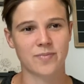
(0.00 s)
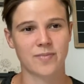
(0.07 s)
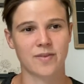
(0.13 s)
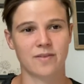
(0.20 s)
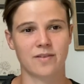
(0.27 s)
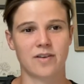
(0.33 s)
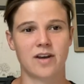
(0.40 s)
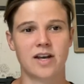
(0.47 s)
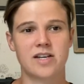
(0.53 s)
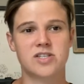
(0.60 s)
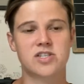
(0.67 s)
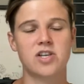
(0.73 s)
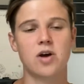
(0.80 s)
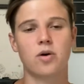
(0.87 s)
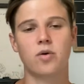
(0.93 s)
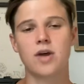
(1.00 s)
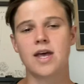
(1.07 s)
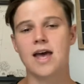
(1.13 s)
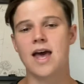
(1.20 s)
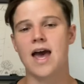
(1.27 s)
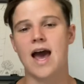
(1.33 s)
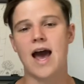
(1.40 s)
Okay, so
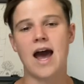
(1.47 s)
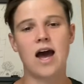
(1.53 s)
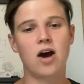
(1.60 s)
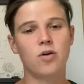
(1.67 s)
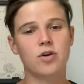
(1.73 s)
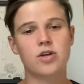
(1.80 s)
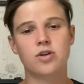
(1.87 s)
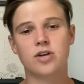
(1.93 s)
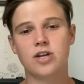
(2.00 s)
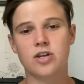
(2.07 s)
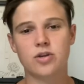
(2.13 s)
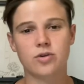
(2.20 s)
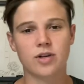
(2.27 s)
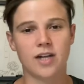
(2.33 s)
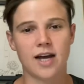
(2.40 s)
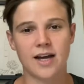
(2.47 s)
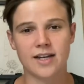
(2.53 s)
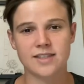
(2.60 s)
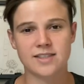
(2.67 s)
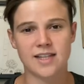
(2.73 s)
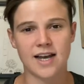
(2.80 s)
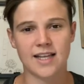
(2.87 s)
how are you going to
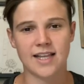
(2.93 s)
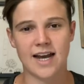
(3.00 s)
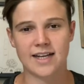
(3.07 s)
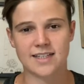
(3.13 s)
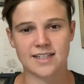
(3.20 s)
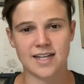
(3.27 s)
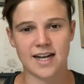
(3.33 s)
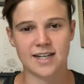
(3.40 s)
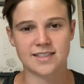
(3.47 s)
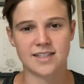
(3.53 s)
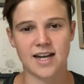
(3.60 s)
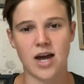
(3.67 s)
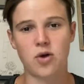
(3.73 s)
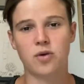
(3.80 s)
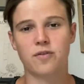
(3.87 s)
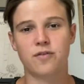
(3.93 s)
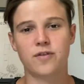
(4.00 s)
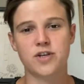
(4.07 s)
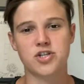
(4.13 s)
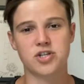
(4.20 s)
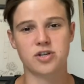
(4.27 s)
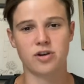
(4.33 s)
utilize that lactic acid? How
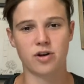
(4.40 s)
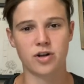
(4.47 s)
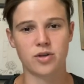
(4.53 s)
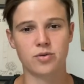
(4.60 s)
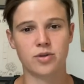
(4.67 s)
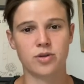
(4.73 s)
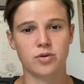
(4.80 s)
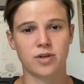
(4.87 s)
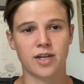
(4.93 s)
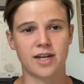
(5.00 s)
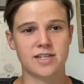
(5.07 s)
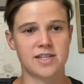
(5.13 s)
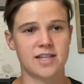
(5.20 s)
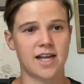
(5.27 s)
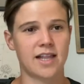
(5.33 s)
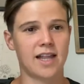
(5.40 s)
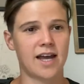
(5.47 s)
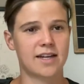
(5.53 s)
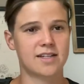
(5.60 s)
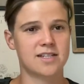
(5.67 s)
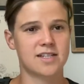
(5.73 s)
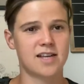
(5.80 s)
efficient are you at utilizing that
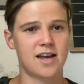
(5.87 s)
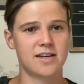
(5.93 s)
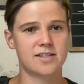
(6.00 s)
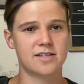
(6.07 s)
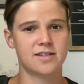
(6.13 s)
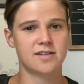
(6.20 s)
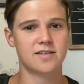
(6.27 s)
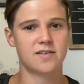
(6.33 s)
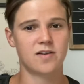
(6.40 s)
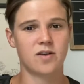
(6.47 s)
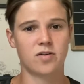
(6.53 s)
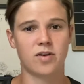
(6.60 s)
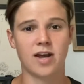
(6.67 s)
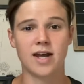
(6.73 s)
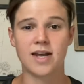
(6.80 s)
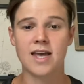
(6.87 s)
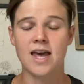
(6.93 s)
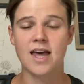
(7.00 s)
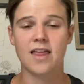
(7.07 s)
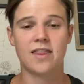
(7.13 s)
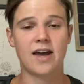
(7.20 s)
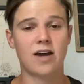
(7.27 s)
lactic acid? Okay,
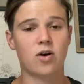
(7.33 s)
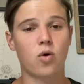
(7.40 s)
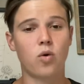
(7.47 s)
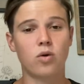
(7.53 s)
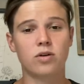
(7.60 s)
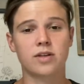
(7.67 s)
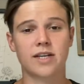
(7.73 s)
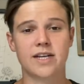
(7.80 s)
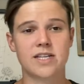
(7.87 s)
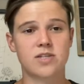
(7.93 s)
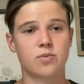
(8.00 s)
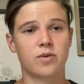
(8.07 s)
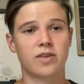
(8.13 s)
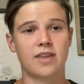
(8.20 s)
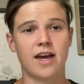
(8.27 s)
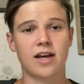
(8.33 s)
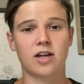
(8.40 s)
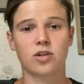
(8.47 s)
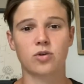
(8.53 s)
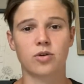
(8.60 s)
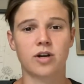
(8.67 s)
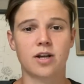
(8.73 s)
that correlates with that
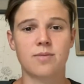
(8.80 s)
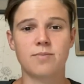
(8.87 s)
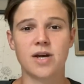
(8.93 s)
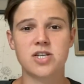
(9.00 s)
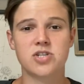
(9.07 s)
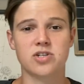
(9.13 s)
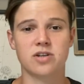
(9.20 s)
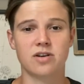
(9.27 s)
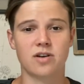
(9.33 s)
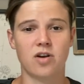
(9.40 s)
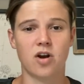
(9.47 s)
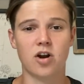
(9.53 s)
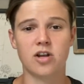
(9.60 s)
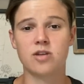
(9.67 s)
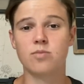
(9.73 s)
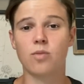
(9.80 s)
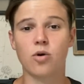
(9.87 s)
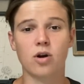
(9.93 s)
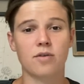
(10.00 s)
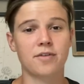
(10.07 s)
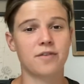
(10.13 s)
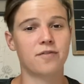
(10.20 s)
caloric combustion. Are you
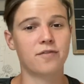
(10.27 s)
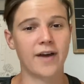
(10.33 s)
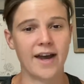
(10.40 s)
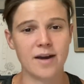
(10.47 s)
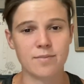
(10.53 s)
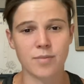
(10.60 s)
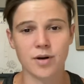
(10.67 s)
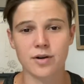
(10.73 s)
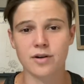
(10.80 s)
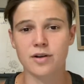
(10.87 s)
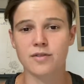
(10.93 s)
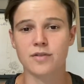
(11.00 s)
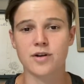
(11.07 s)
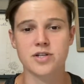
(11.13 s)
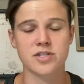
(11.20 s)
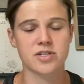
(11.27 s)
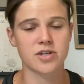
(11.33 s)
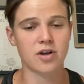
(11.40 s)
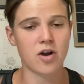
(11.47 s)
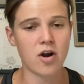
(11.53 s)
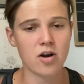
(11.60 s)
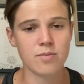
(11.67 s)
more of a fat burner versus a
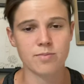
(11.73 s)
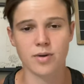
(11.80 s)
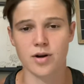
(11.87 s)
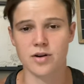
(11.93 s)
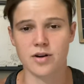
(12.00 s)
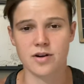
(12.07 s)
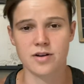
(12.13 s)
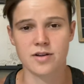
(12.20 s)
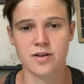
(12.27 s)
carb burner